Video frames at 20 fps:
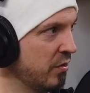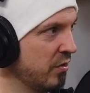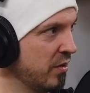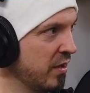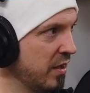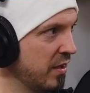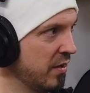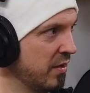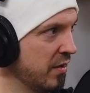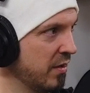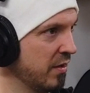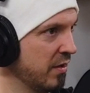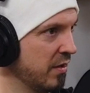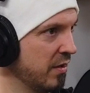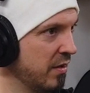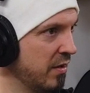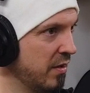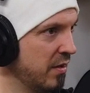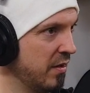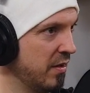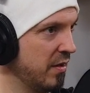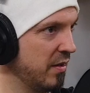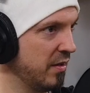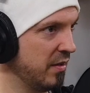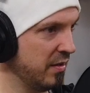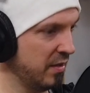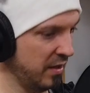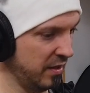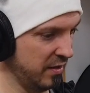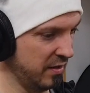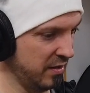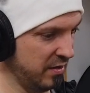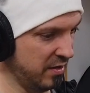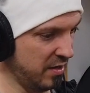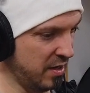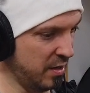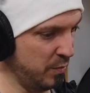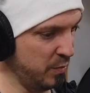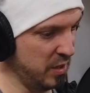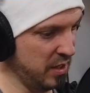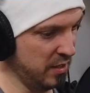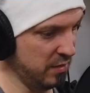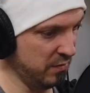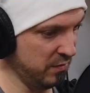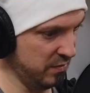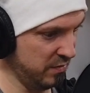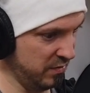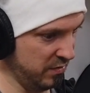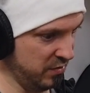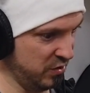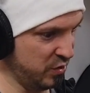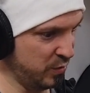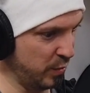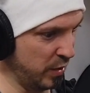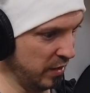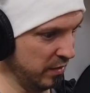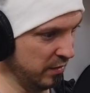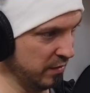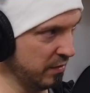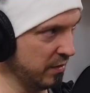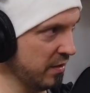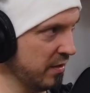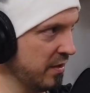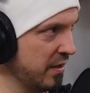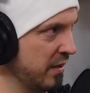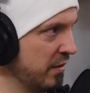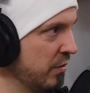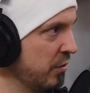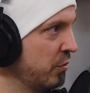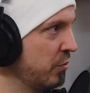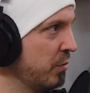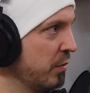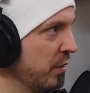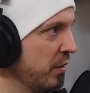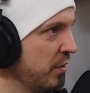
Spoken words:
that looks like the top-down sprite-looking thing. Looks